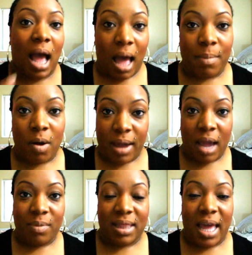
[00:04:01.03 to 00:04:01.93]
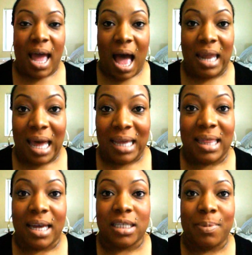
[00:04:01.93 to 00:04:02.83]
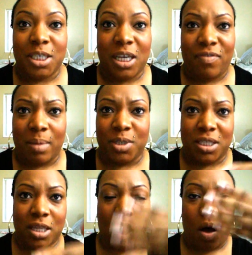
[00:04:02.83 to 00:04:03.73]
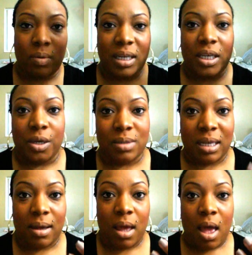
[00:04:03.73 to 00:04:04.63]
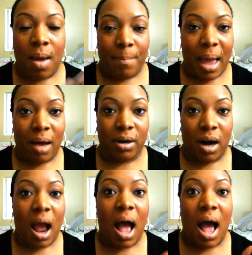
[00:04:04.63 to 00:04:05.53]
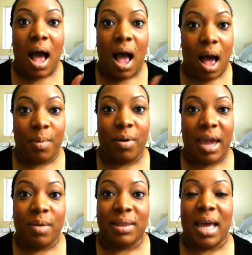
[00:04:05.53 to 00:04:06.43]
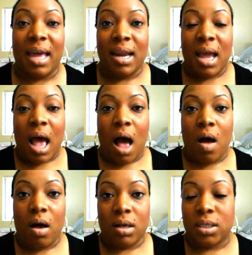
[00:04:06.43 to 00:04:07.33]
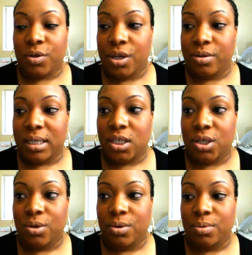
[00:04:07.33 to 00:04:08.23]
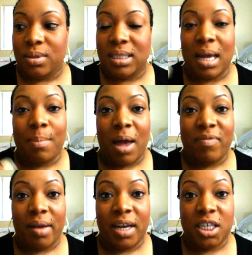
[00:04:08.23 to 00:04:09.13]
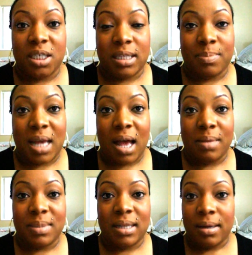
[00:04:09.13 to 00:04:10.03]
I'm okay with that. I like that, especially if I'm just only using powder. I'm okay with that. I'll also use it to set my foundation sometimes.